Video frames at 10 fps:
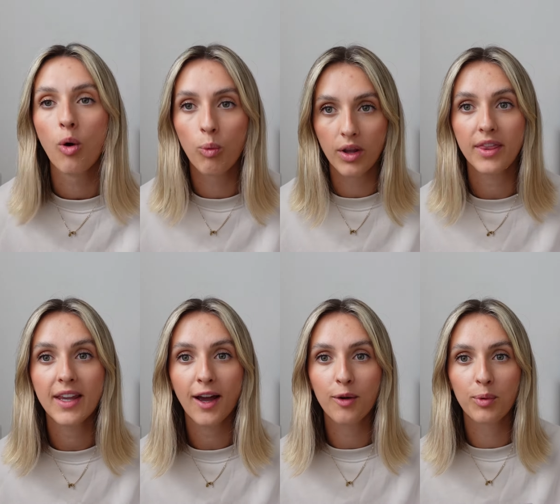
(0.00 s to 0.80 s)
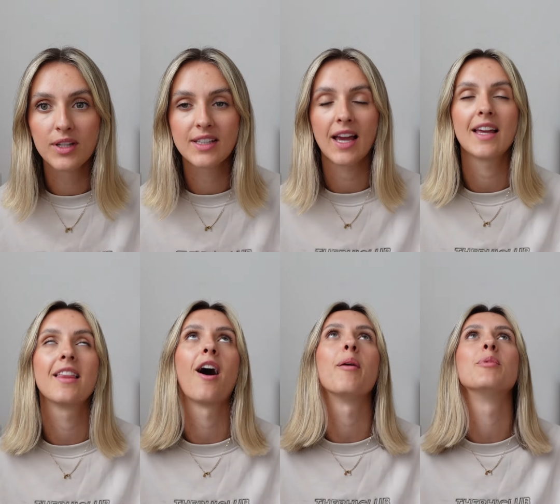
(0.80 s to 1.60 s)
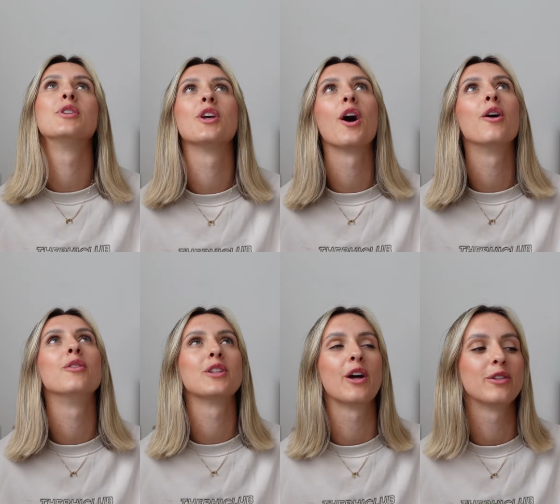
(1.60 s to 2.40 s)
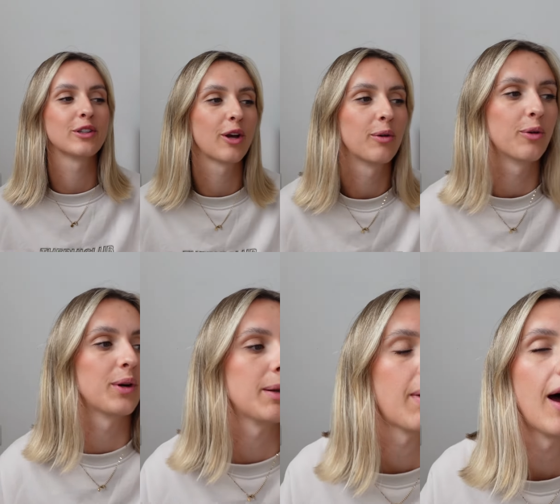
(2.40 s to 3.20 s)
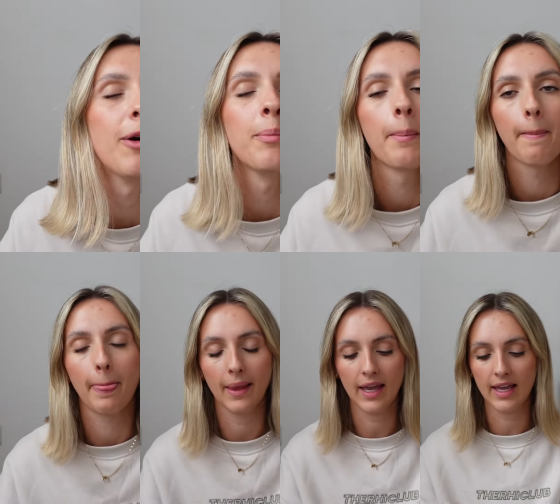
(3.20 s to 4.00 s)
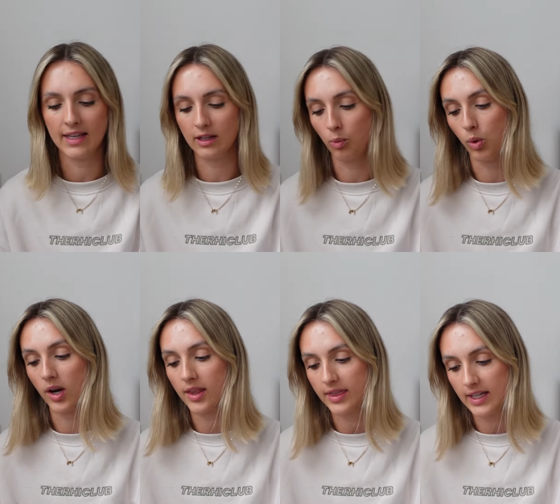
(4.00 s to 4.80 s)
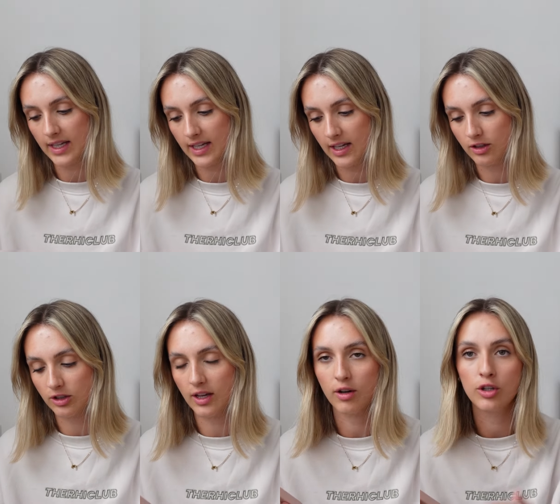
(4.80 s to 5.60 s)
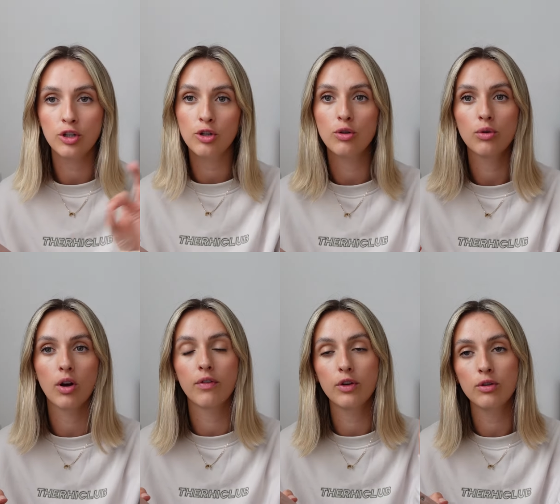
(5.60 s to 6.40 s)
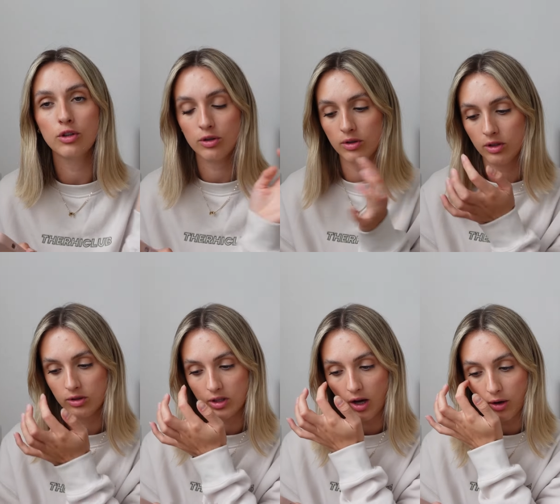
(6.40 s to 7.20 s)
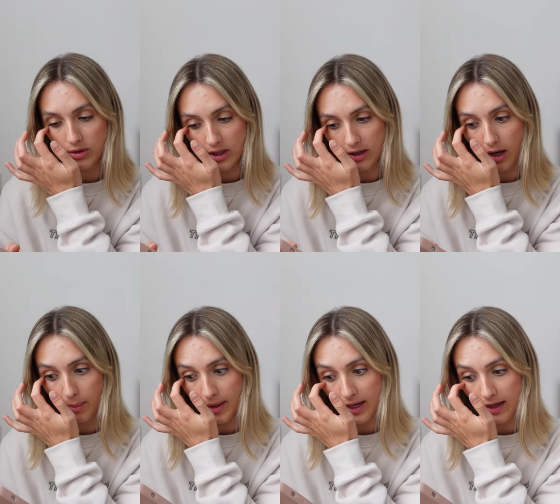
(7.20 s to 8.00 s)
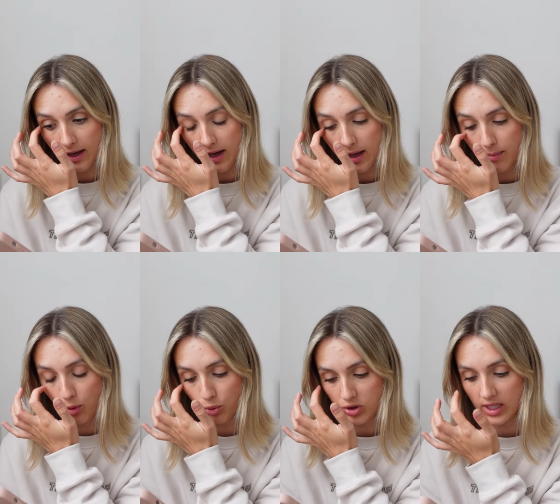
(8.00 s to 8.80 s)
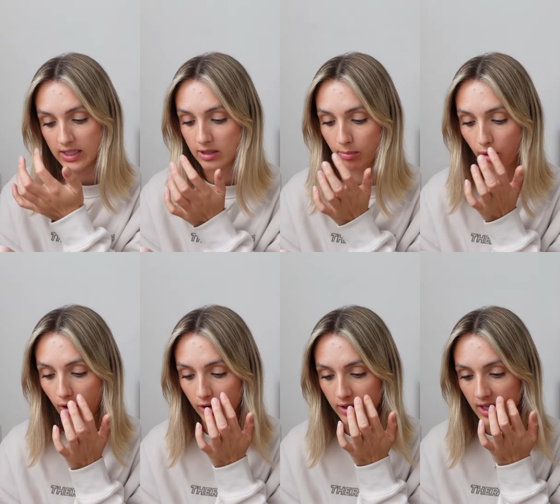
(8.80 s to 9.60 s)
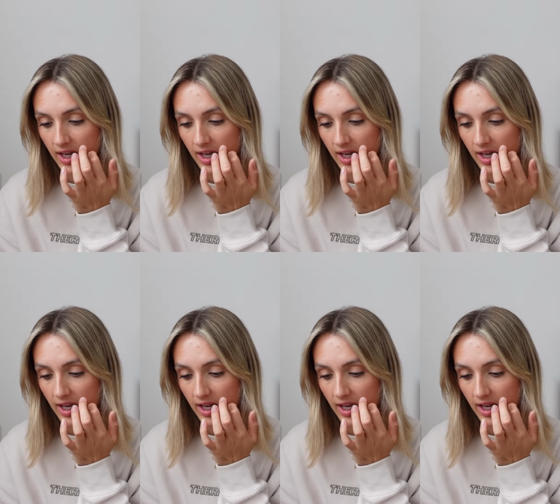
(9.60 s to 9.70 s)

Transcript: One thing I would say that I'm so, so, so, so annoyed about is one of the, so there are new, a few new styles that are coming, um, launching tomorrow